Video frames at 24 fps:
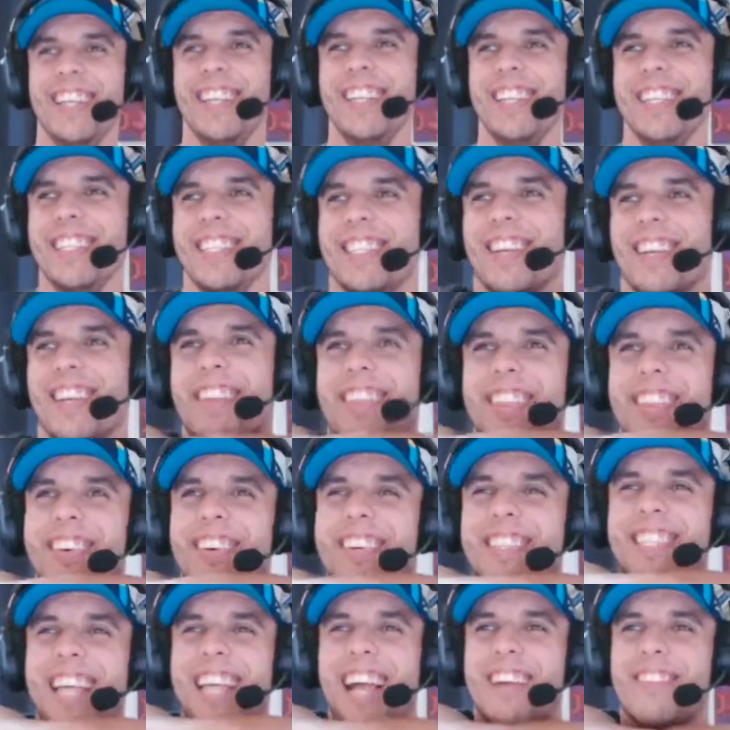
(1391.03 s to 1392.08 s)
So
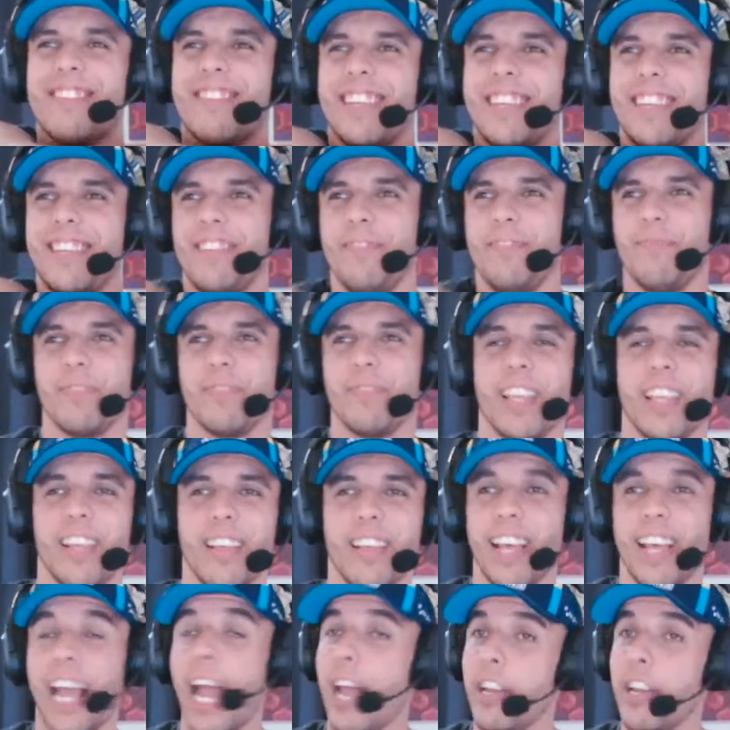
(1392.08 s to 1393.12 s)
third tackle now.
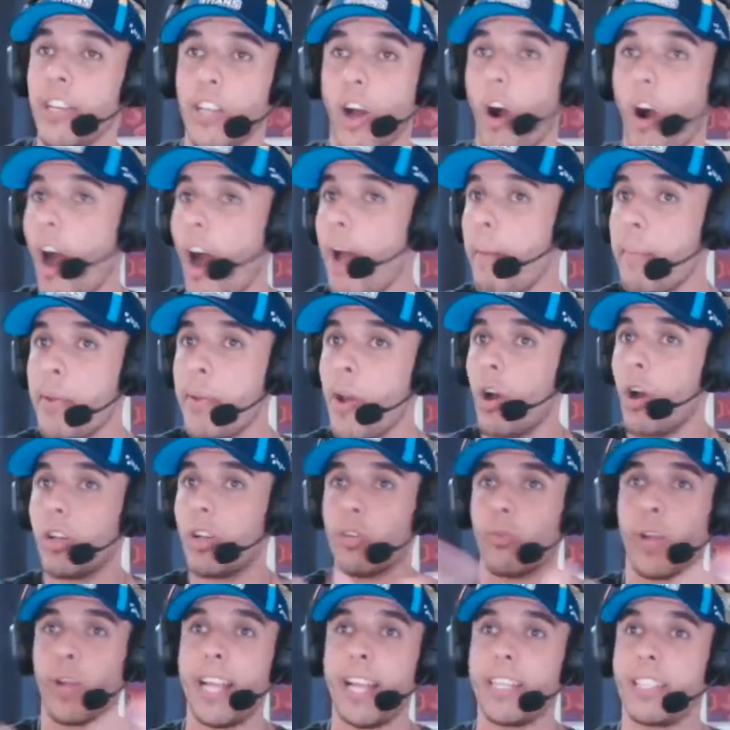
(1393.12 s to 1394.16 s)
And I'm not
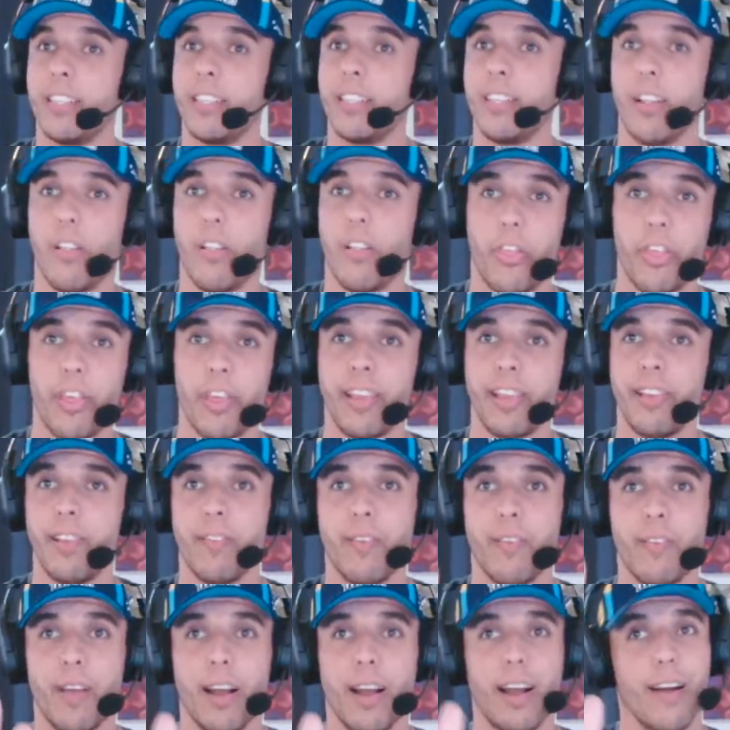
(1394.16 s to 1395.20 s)
granted the
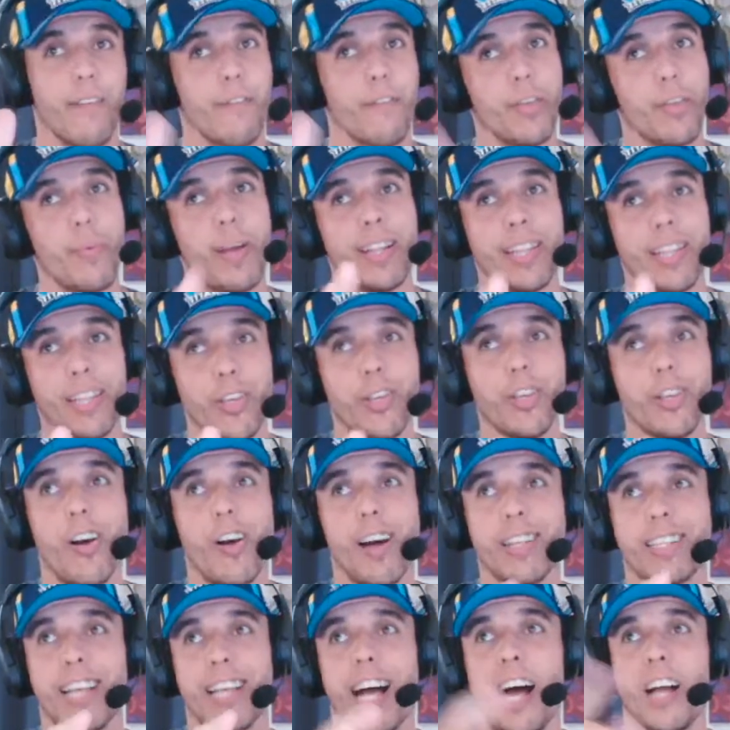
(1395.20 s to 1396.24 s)
viewing that you
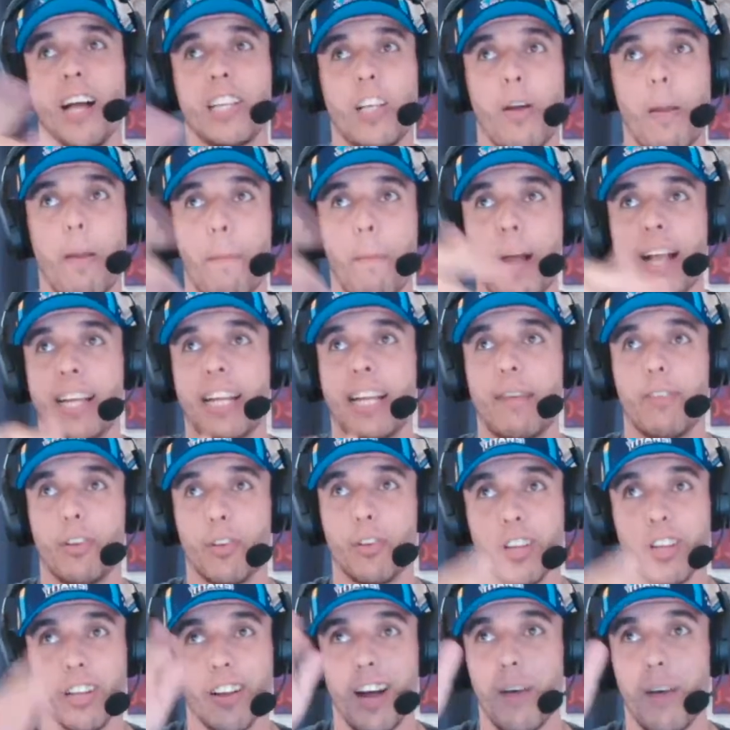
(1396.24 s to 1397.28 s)
guys are going back and have a look
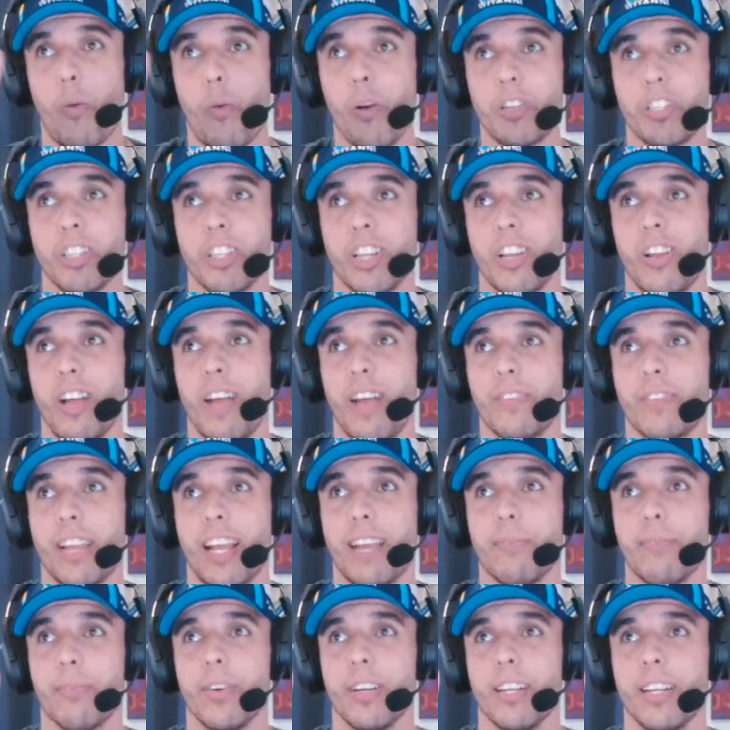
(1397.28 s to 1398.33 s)
at it. I'm watching the live
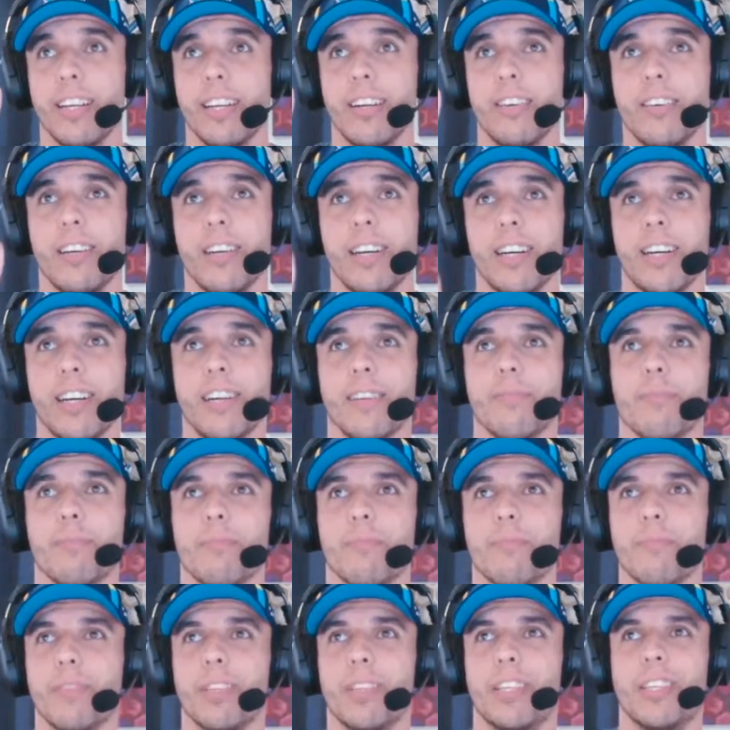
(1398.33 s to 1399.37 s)
game right now.
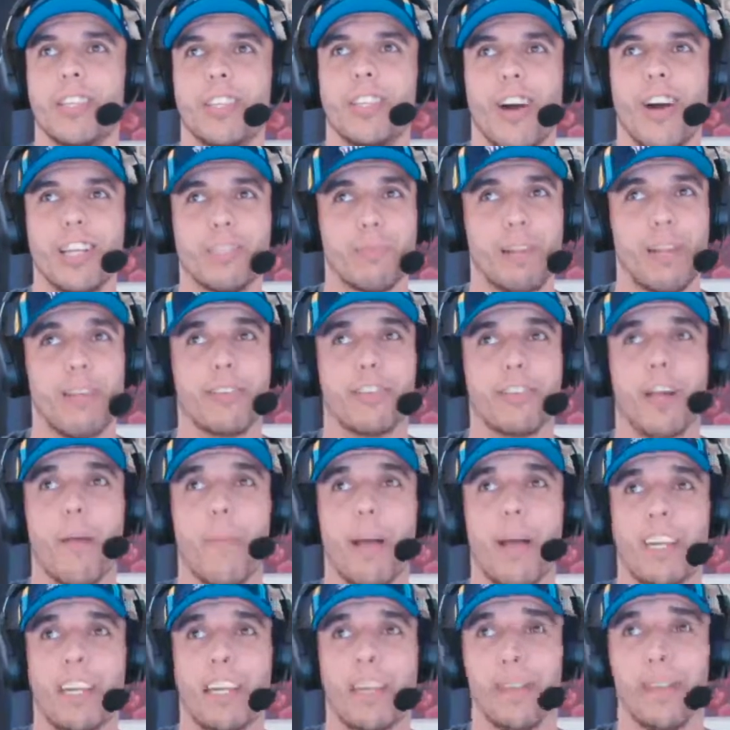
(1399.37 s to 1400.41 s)
You guys have been able to go
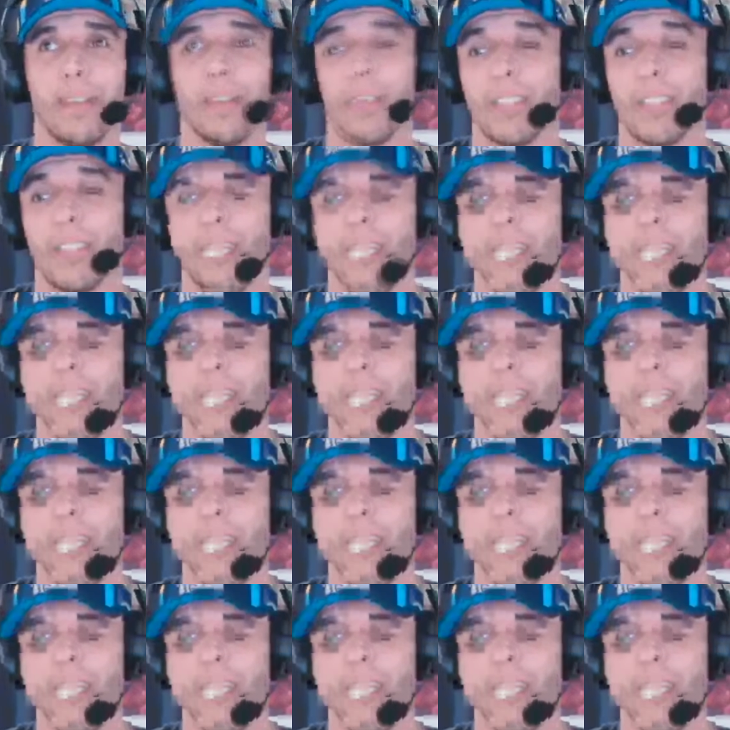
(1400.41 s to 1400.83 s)
back and have a look at it.